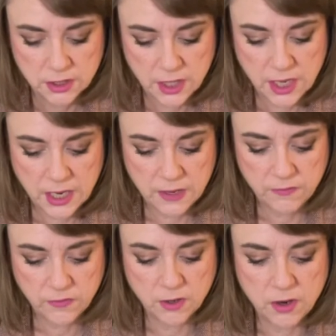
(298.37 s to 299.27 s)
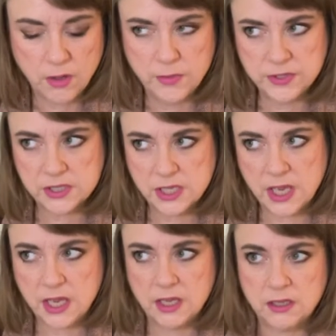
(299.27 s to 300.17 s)
And they're almost
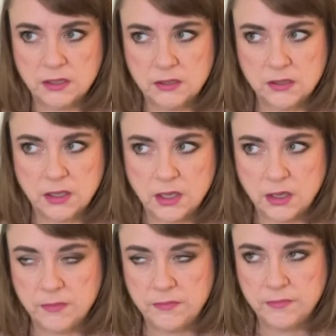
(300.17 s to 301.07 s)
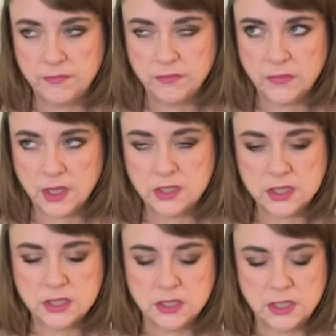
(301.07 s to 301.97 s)
like, um, I
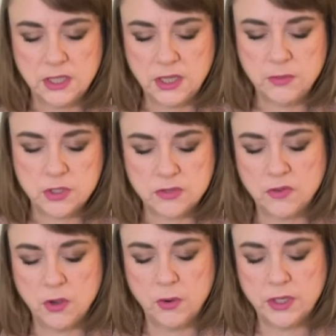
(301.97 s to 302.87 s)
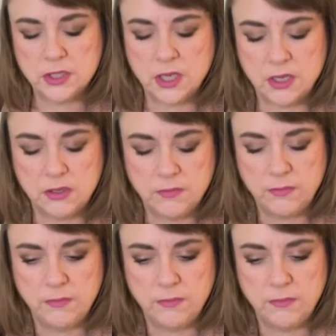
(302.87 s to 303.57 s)
just get the image of going and